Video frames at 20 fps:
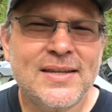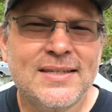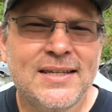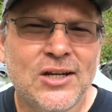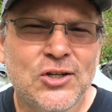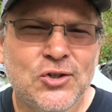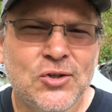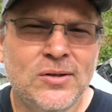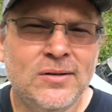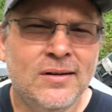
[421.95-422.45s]

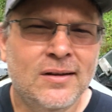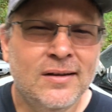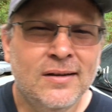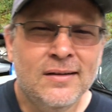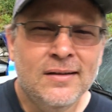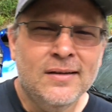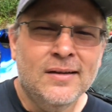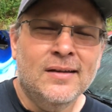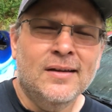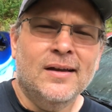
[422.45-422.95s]
section
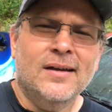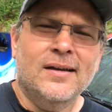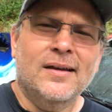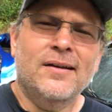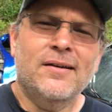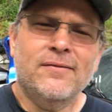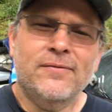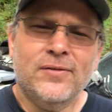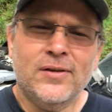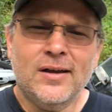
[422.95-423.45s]

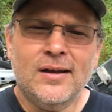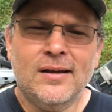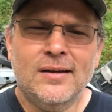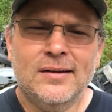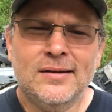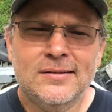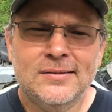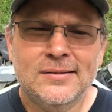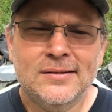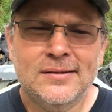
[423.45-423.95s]
of
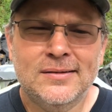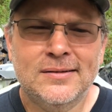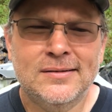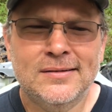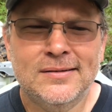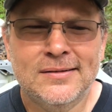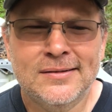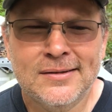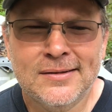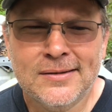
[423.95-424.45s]

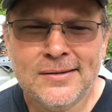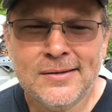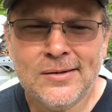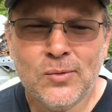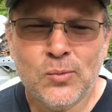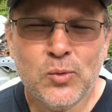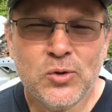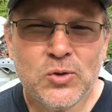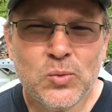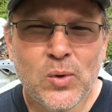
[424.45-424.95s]

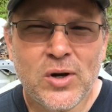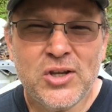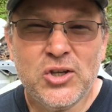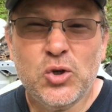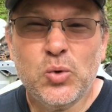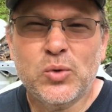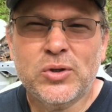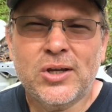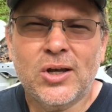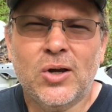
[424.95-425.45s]
which way
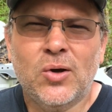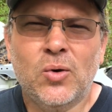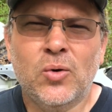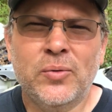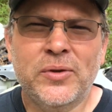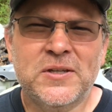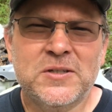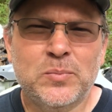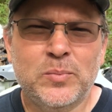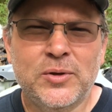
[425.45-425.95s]
you would go on
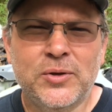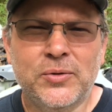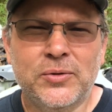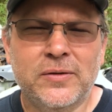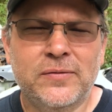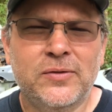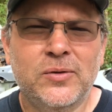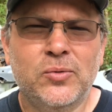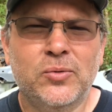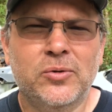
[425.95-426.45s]
this build
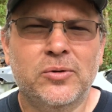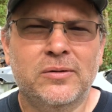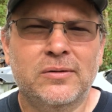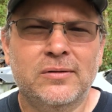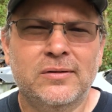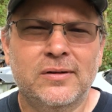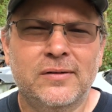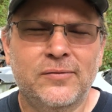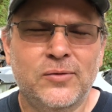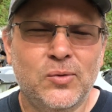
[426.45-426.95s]
if you were
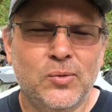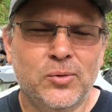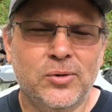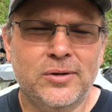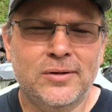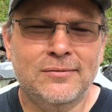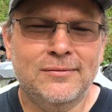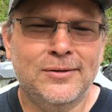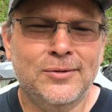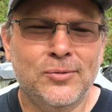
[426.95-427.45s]

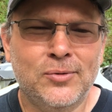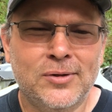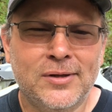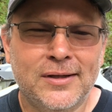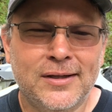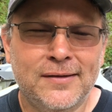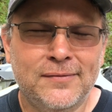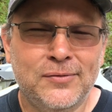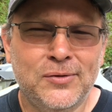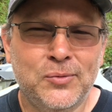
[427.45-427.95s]
doing it.
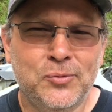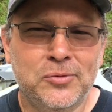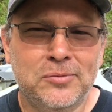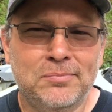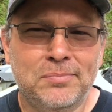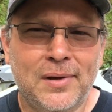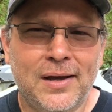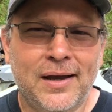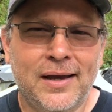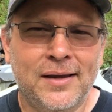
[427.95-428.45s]
If you would
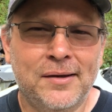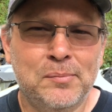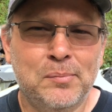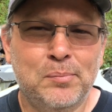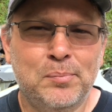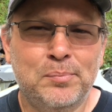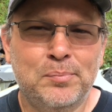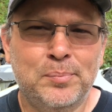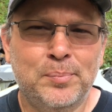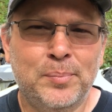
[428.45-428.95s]
buy a
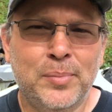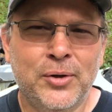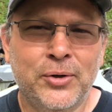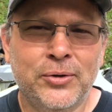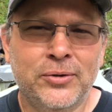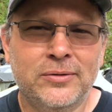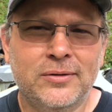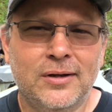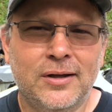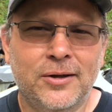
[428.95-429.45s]

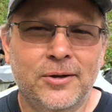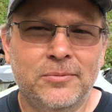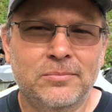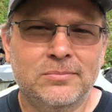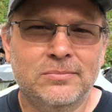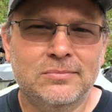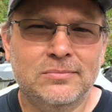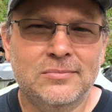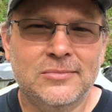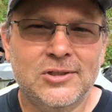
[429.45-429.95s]
burnt up
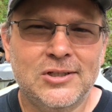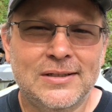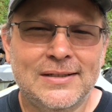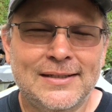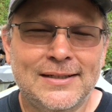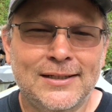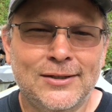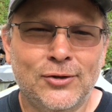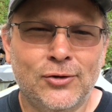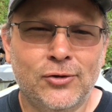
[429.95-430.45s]

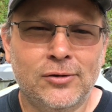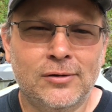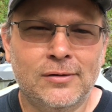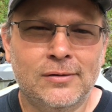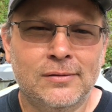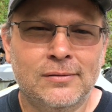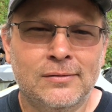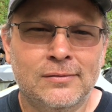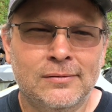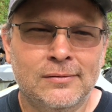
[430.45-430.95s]
GT-R.
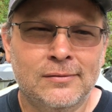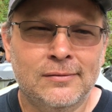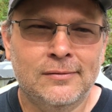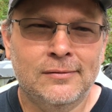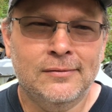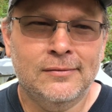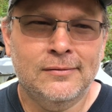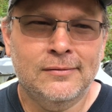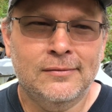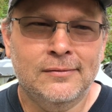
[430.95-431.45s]

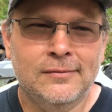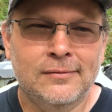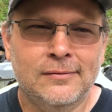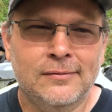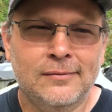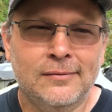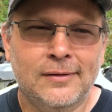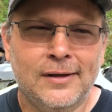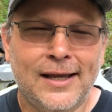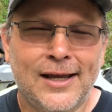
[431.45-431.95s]

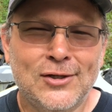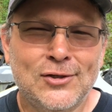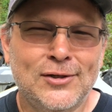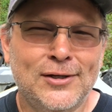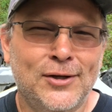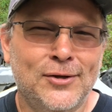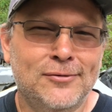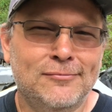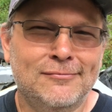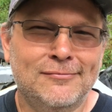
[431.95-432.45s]
Actually,
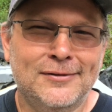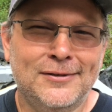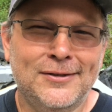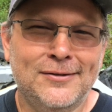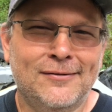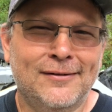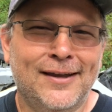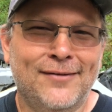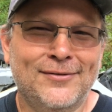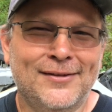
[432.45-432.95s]
no, you
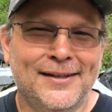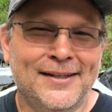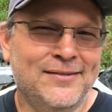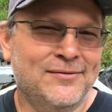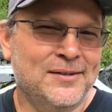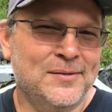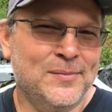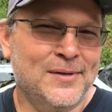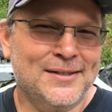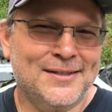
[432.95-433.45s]
don't have to leave
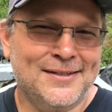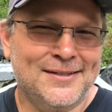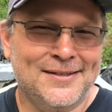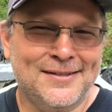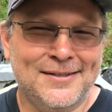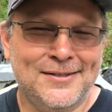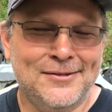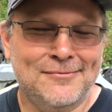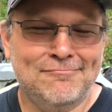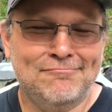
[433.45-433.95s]
any
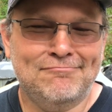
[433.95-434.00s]
messages. You